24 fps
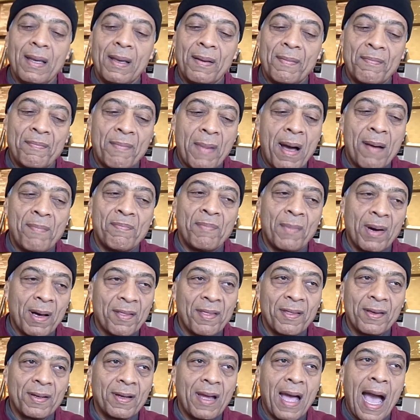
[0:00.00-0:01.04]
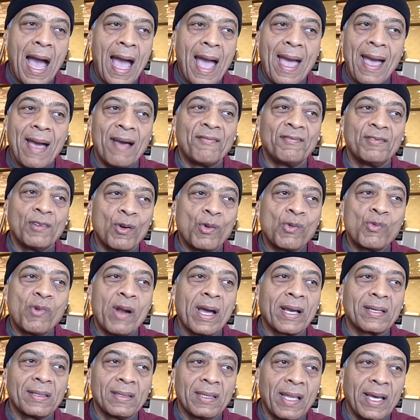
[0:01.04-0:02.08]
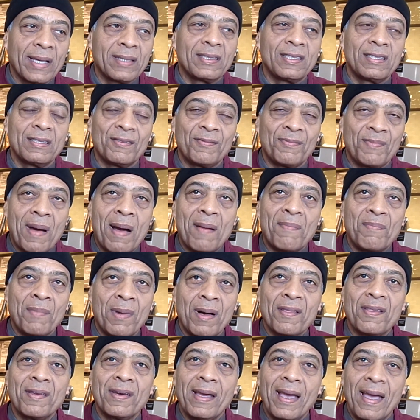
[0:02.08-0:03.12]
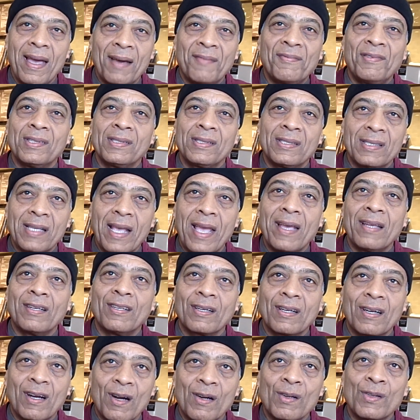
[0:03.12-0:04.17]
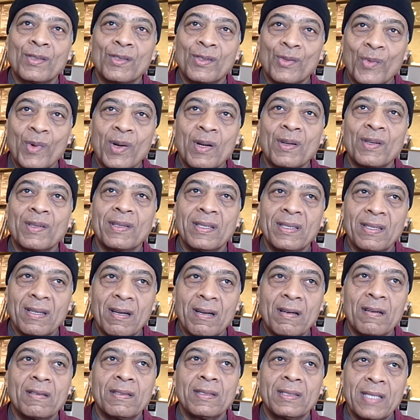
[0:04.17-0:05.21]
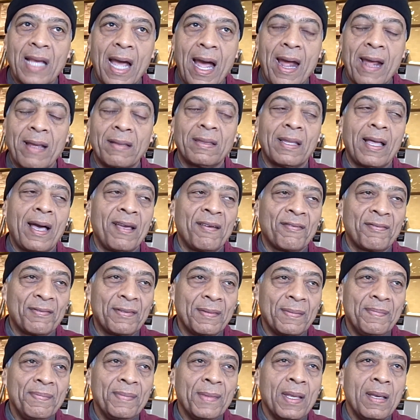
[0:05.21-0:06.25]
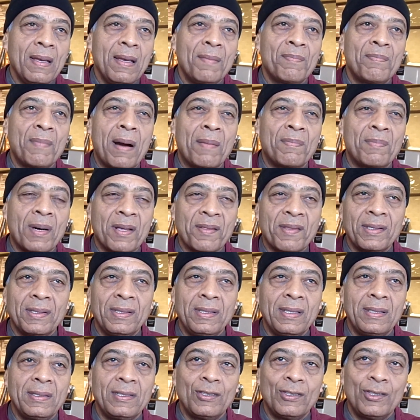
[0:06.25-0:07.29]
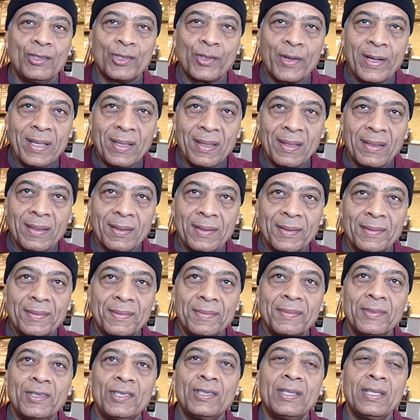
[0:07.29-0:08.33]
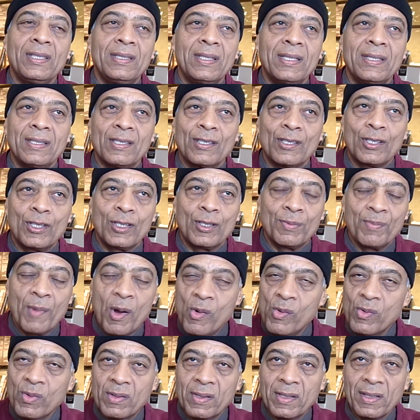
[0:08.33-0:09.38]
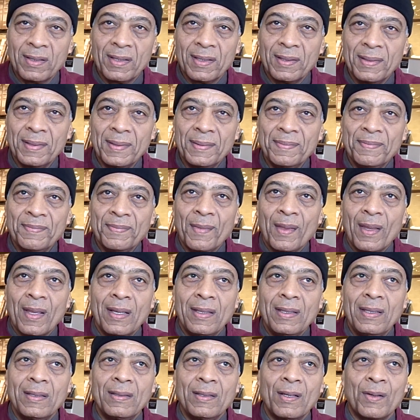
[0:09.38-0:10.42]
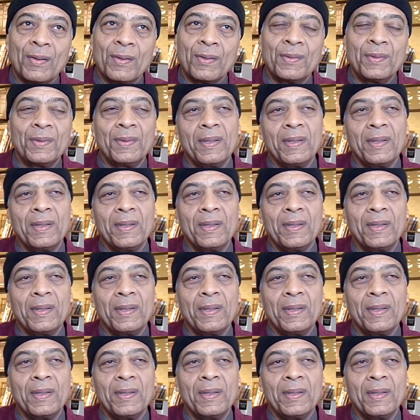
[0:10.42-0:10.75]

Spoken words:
My mother, I have no recollection of my mother ever saying a curse word in her entire life. My mother didn't drink. She didn't smoke, you know,